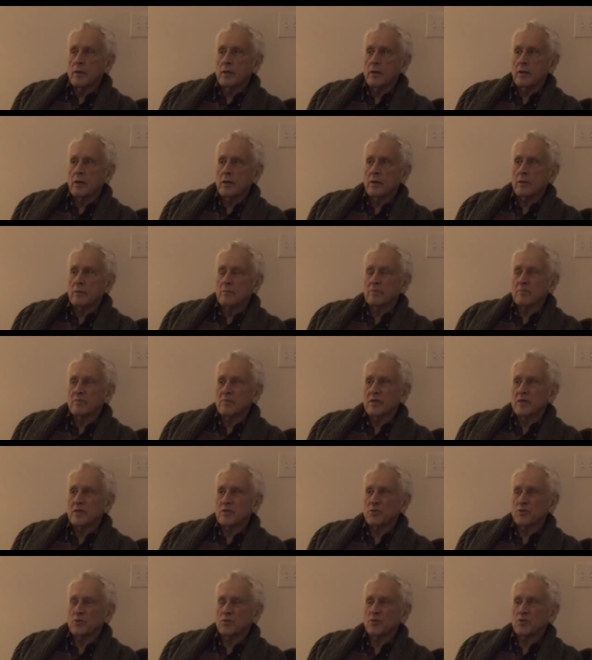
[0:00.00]
uh,
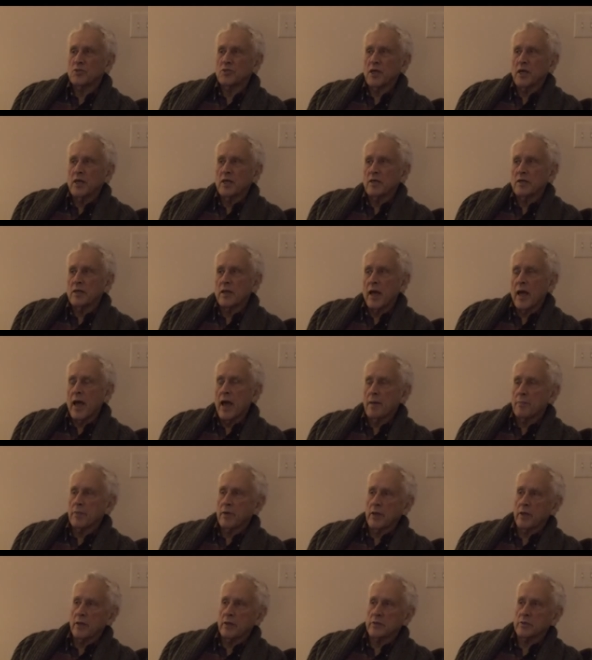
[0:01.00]
I shouldn't say
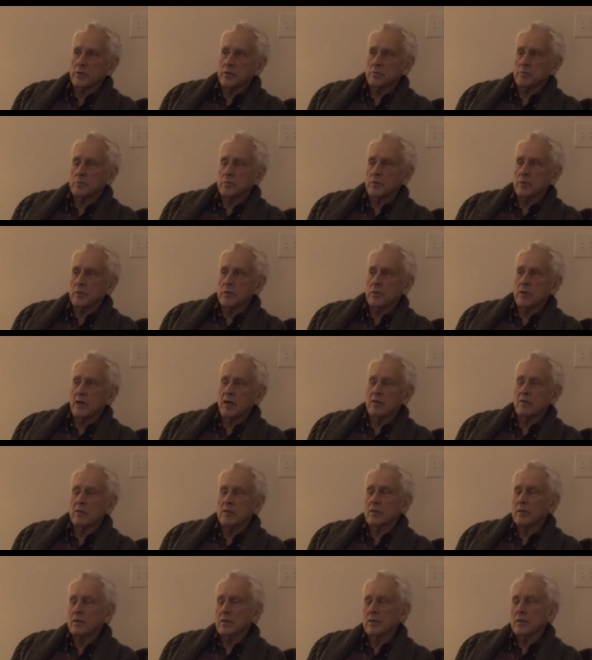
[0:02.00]
unhappiness, but I
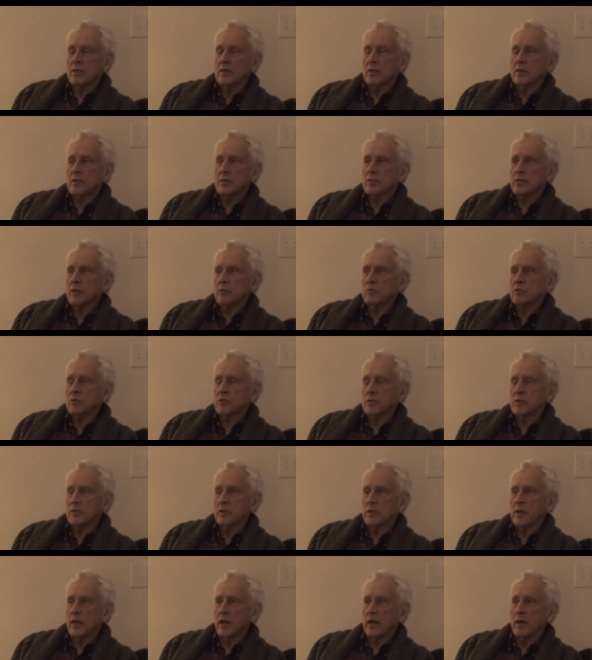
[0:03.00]
because I
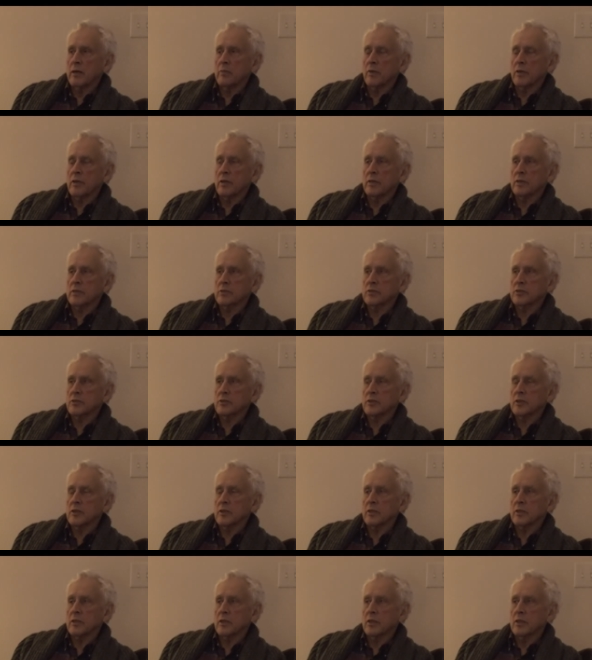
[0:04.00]
wasn't unhappy
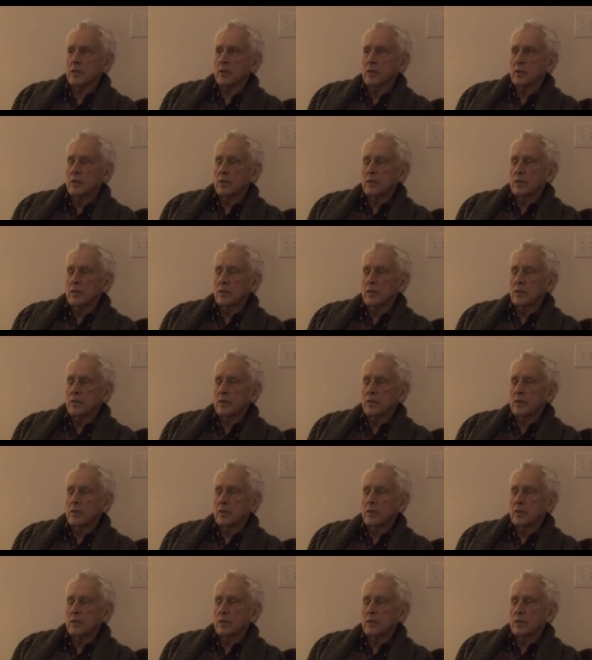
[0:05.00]
necessarily.